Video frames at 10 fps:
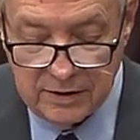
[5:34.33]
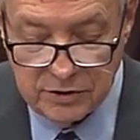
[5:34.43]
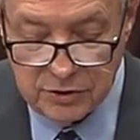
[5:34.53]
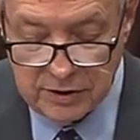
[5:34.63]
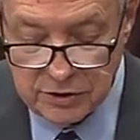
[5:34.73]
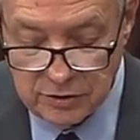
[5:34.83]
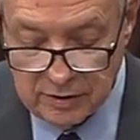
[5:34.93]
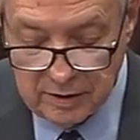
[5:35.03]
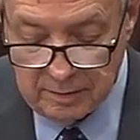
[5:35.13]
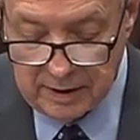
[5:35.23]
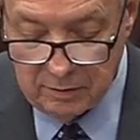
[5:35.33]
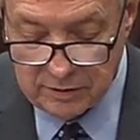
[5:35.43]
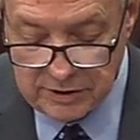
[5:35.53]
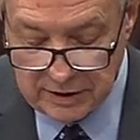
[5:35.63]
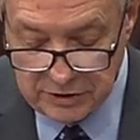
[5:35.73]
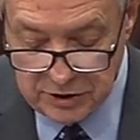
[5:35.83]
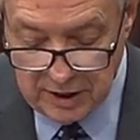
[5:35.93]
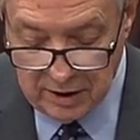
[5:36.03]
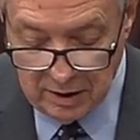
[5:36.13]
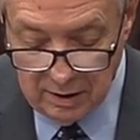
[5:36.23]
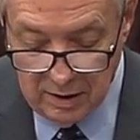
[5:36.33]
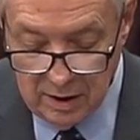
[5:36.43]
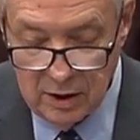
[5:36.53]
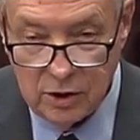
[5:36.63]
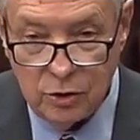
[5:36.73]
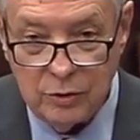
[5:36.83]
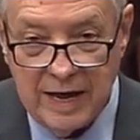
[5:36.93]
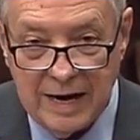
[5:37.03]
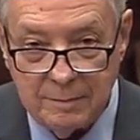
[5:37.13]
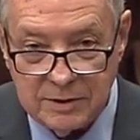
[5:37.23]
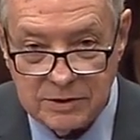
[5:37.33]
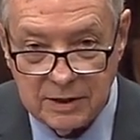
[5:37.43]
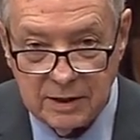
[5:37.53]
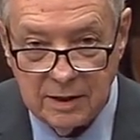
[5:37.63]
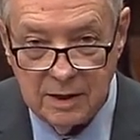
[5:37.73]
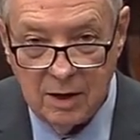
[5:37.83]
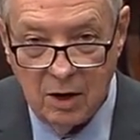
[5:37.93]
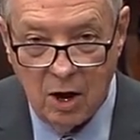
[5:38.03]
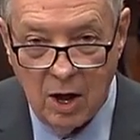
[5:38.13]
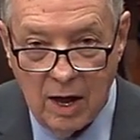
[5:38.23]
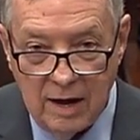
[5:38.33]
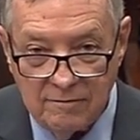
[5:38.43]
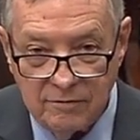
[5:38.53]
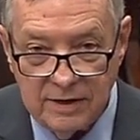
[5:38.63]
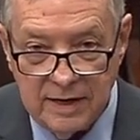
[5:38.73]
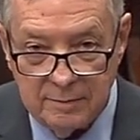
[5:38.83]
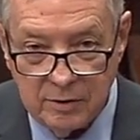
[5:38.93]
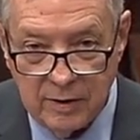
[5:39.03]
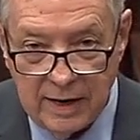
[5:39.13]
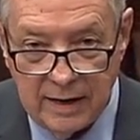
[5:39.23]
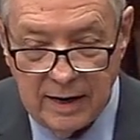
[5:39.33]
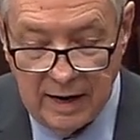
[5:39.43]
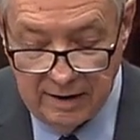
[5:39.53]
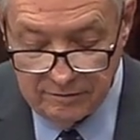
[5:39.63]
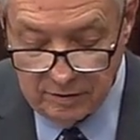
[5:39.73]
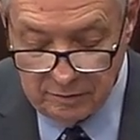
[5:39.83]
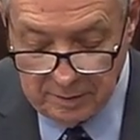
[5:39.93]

of the Judiciary Committee, which I chair, unanimously. Every Democrat, every